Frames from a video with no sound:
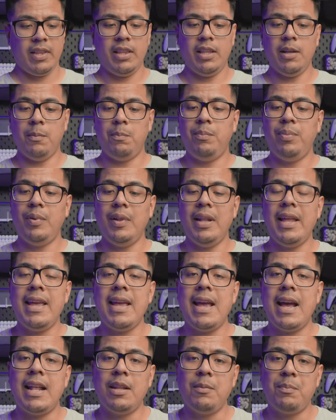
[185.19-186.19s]
the
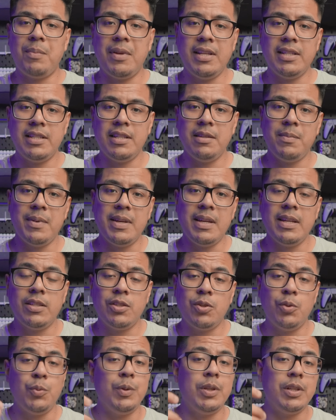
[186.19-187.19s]
plate and the
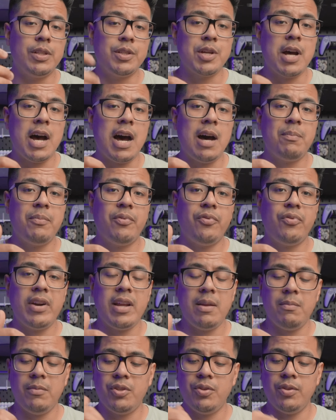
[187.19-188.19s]
PCB to the top
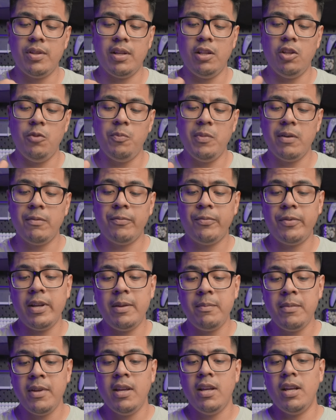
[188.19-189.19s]
frame, to the aluminum
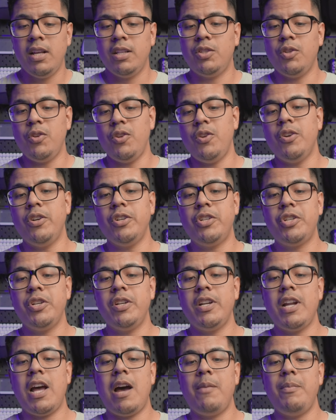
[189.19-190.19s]
frame. So yours
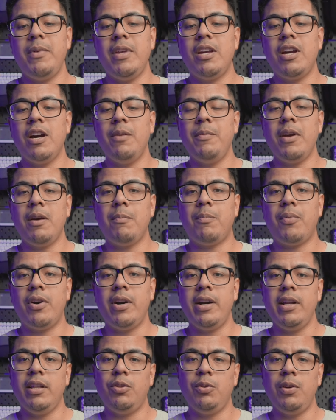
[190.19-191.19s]
should not be coming
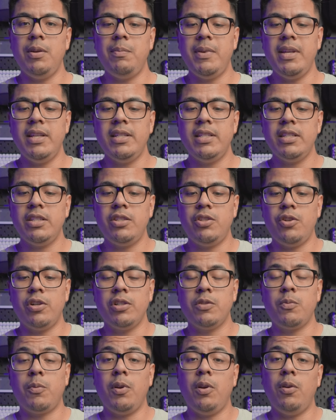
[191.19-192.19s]
apart in 3 pieces.
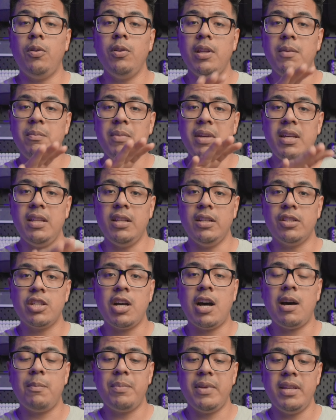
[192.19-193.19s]
Yours will only be the
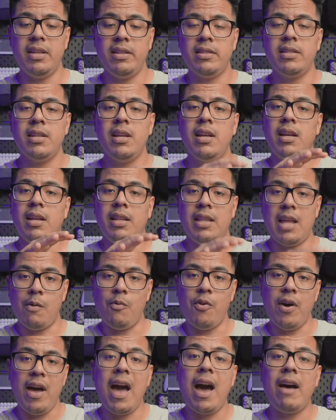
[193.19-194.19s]
top piece that
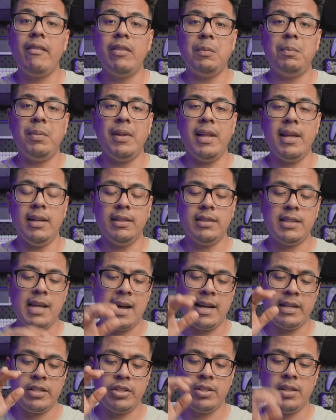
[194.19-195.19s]
will have the plate
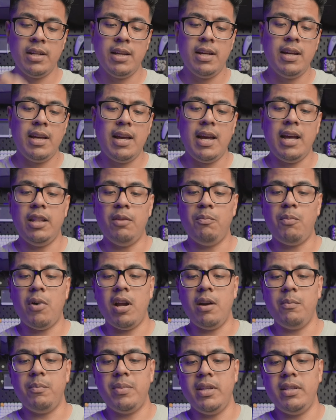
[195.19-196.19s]
attached and the
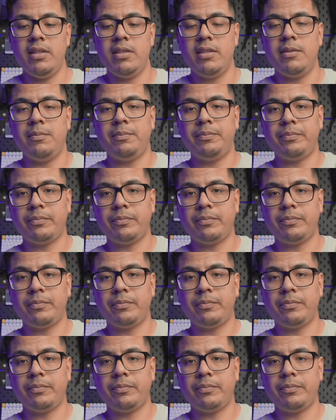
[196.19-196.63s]
bottom piece.